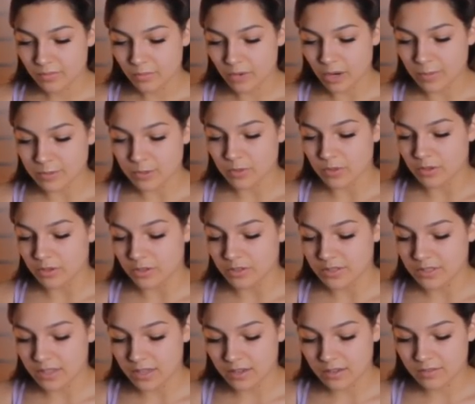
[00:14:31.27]
Perhaps with an Earth
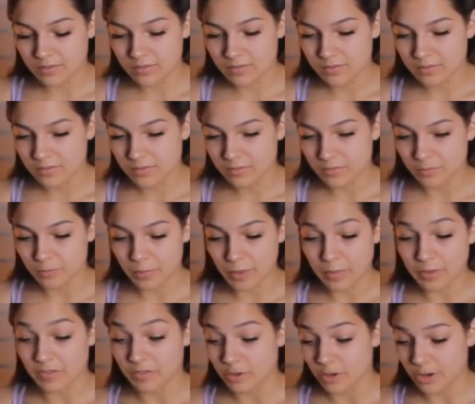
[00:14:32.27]
sign,
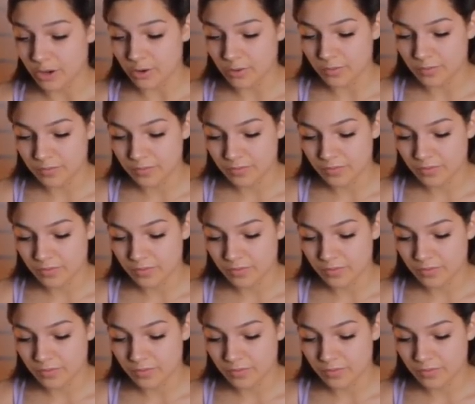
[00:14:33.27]
maybe a Virgo.